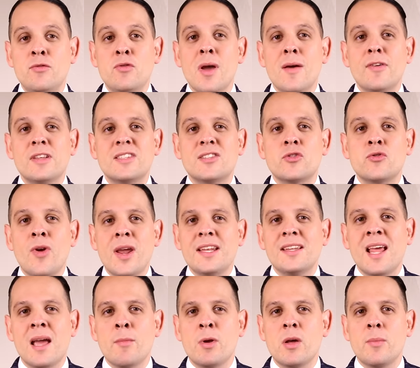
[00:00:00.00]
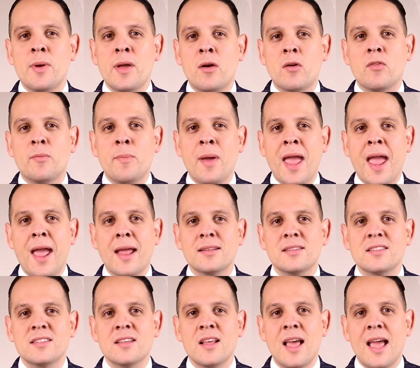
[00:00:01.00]
If you have a straight hem on a pair of
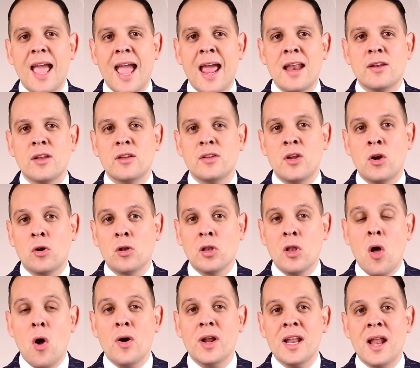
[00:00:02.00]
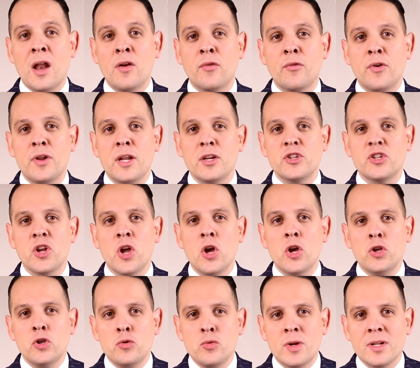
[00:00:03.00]
pants and they're long and unfinished,
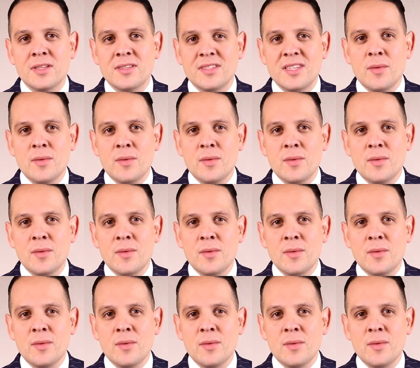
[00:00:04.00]
you can